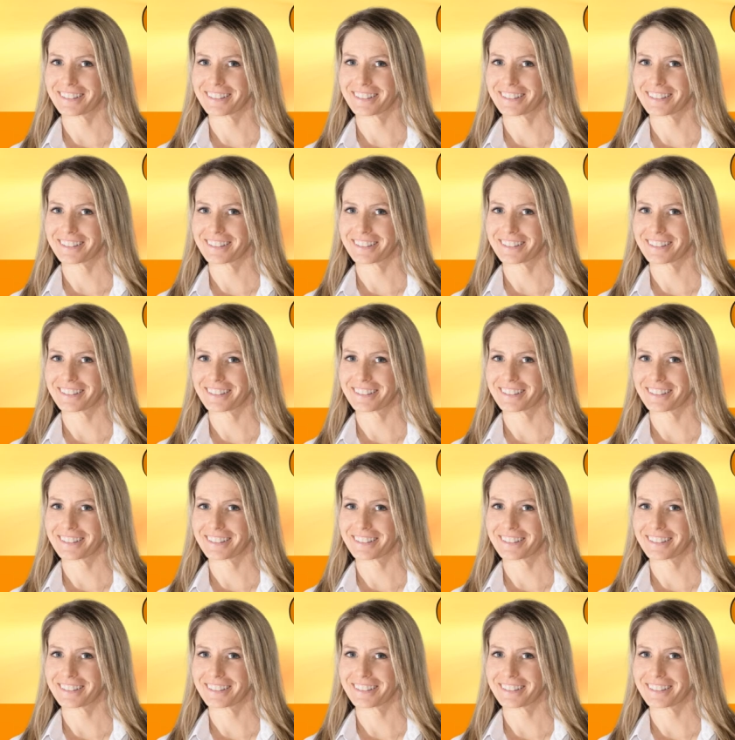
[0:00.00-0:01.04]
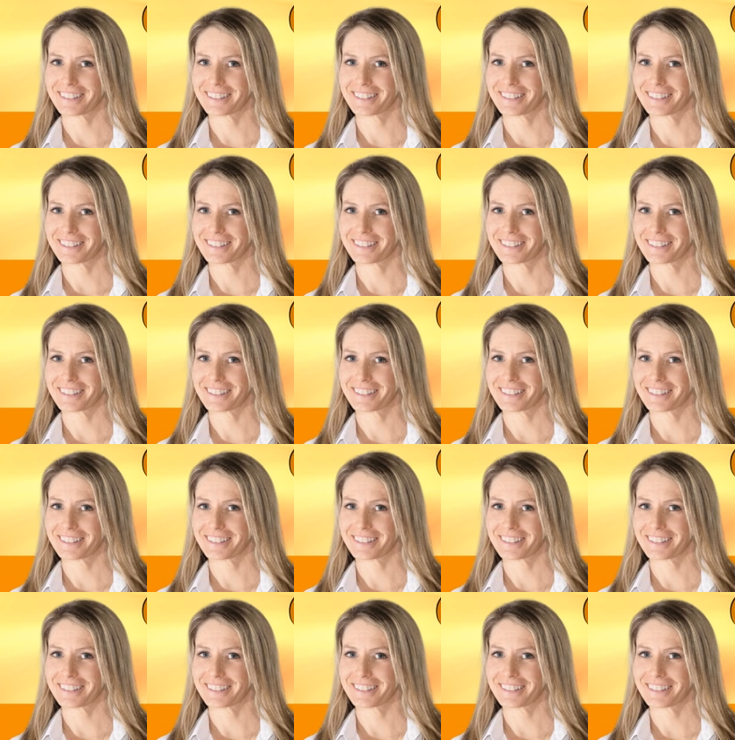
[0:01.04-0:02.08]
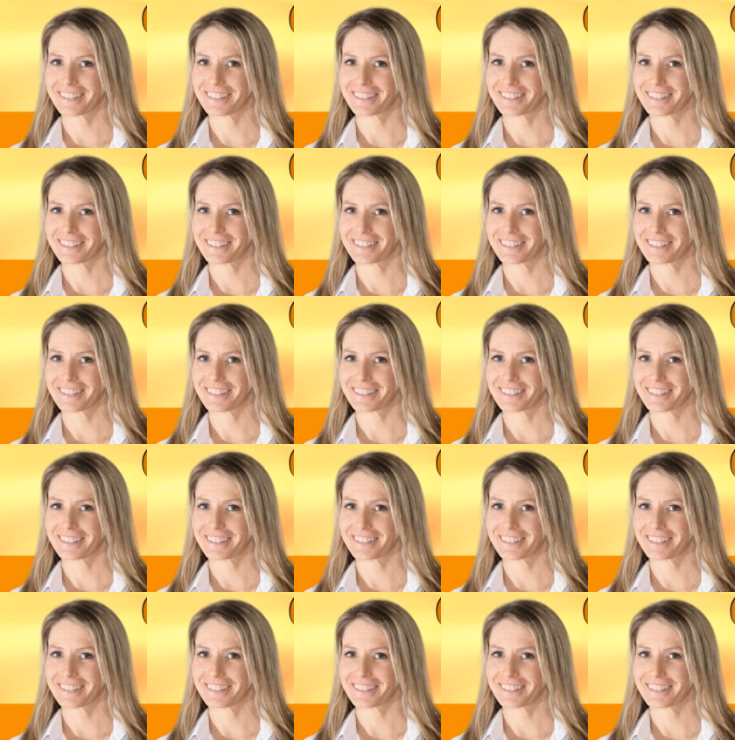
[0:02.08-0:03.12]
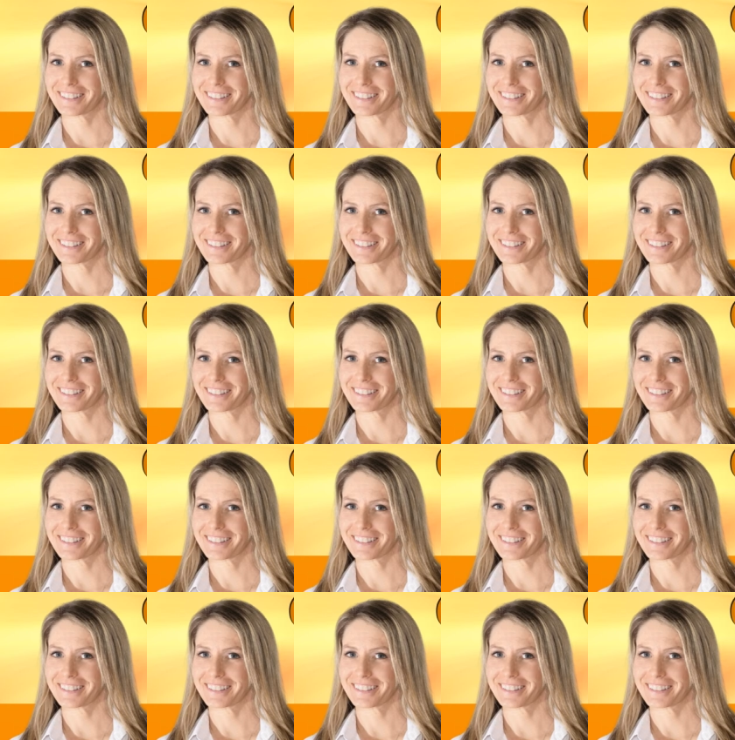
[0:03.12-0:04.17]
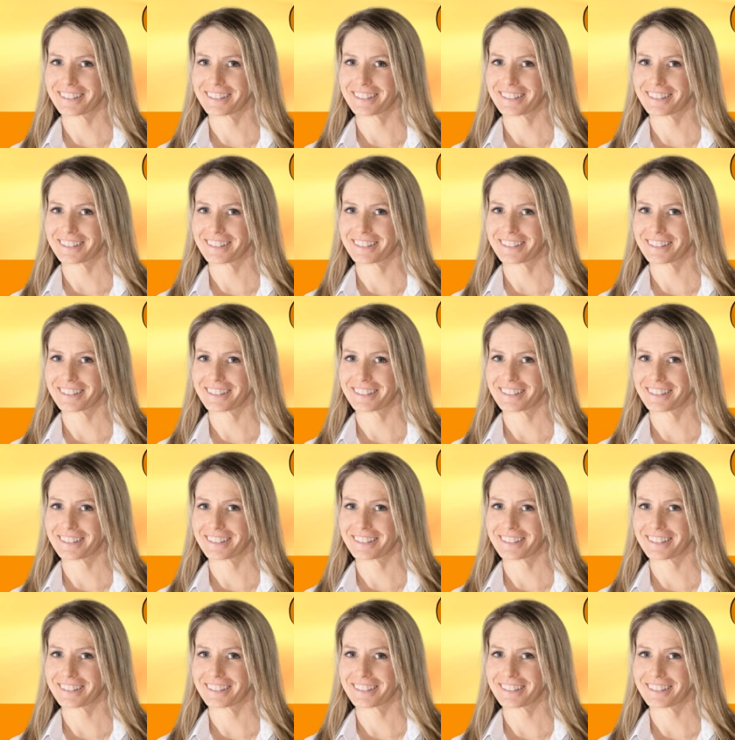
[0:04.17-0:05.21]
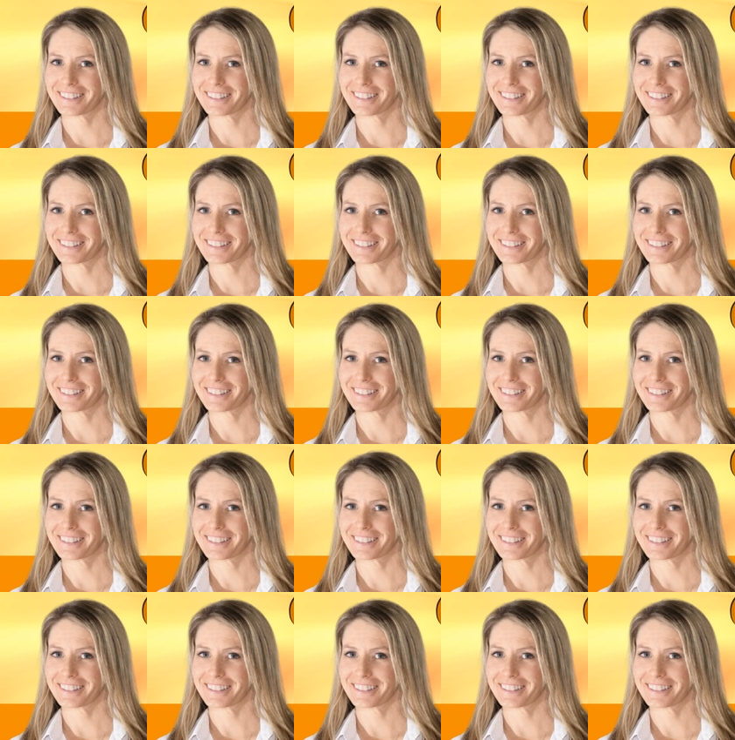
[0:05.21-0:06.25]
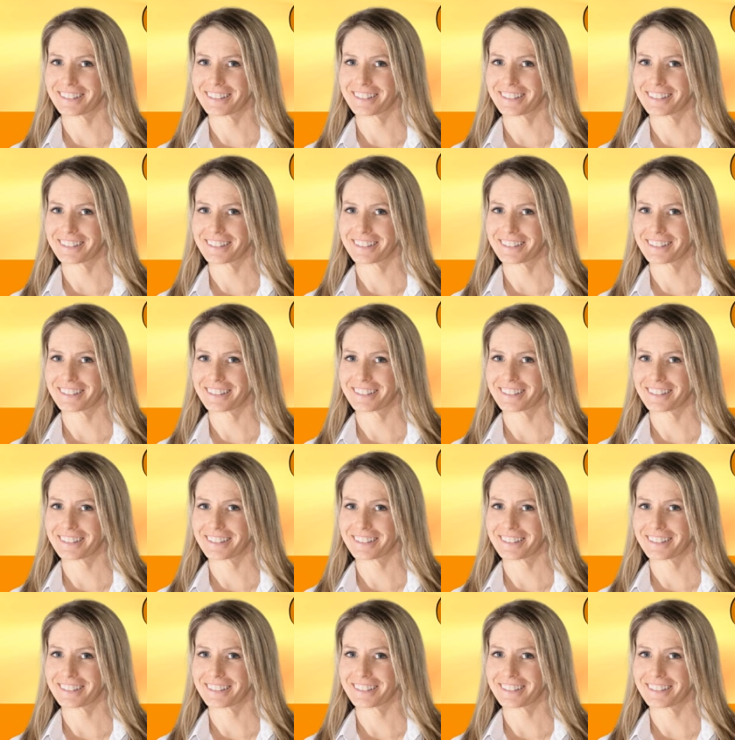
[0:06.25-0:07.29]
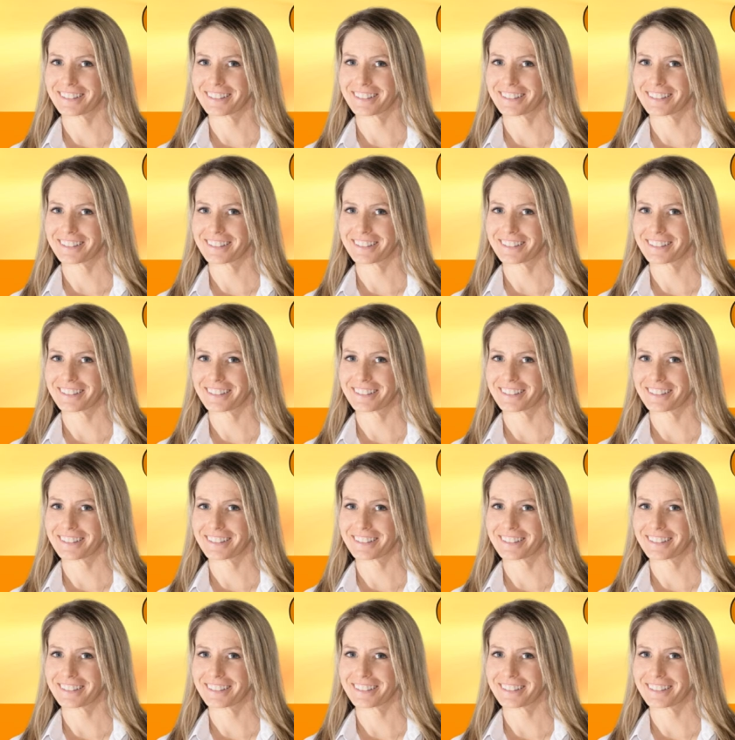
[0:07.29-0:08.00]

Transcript: The face doesn't move, so there is nothing to read.